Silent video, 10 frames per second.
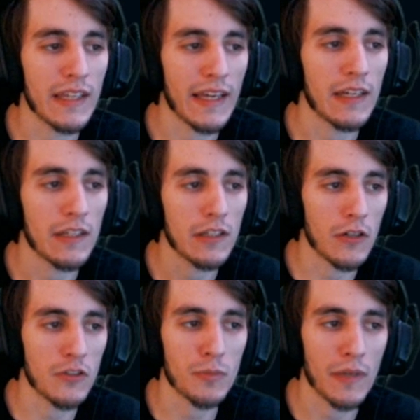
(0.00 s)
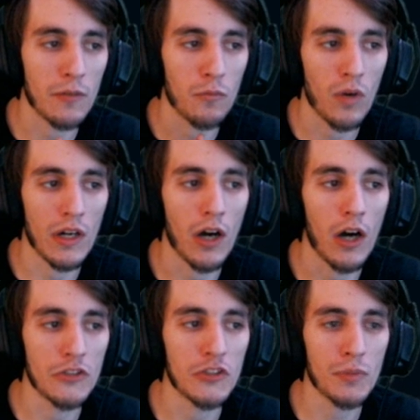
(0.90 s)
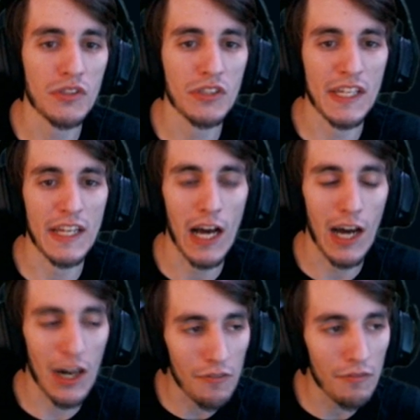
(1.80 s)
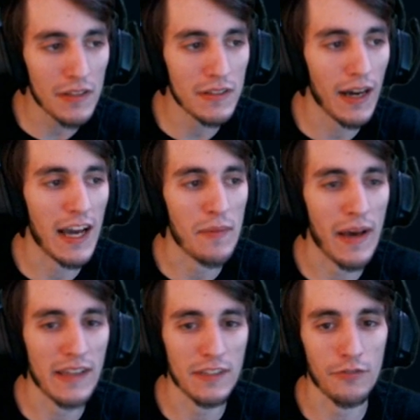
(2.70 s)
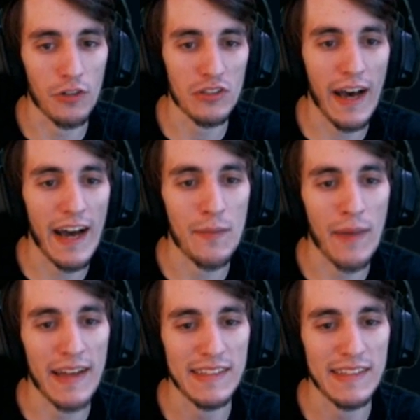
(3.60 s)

get Ghost Blade 100% of the time as a first item,